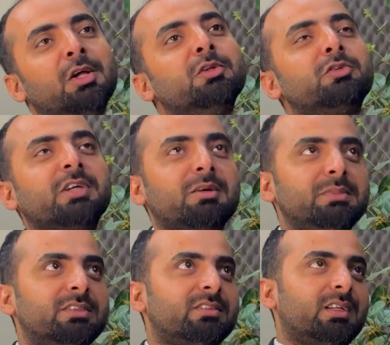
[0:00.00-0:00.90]
So yeah,
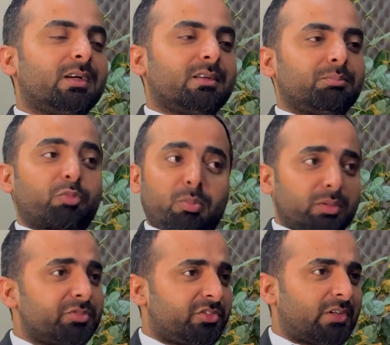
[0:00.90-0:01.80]
means
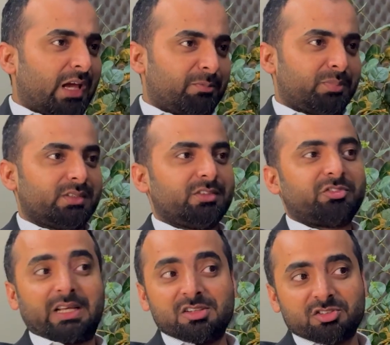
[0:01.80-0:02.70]
problems do happen,
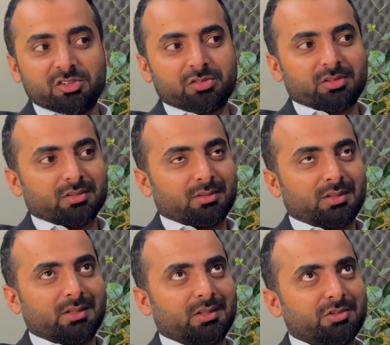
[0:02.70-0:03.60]
challenges
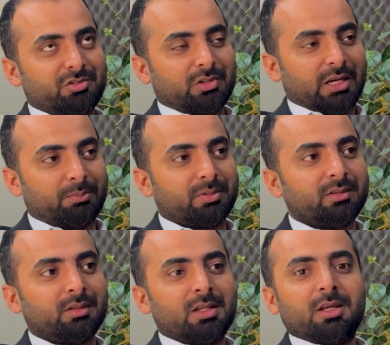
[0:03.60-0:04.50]
do
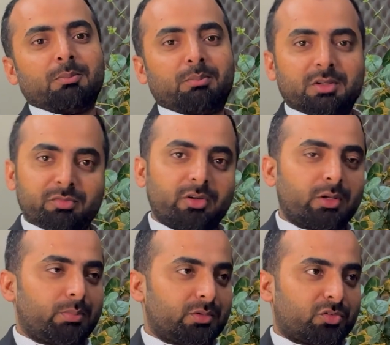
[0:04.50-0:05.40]
happen, but we are
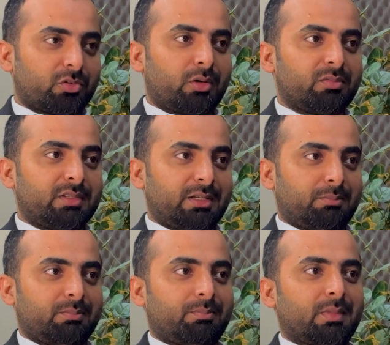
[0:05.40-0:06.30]
able to solve
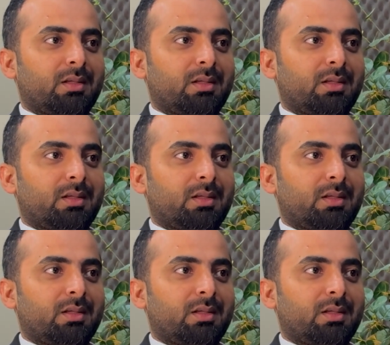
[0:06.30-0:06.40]
them.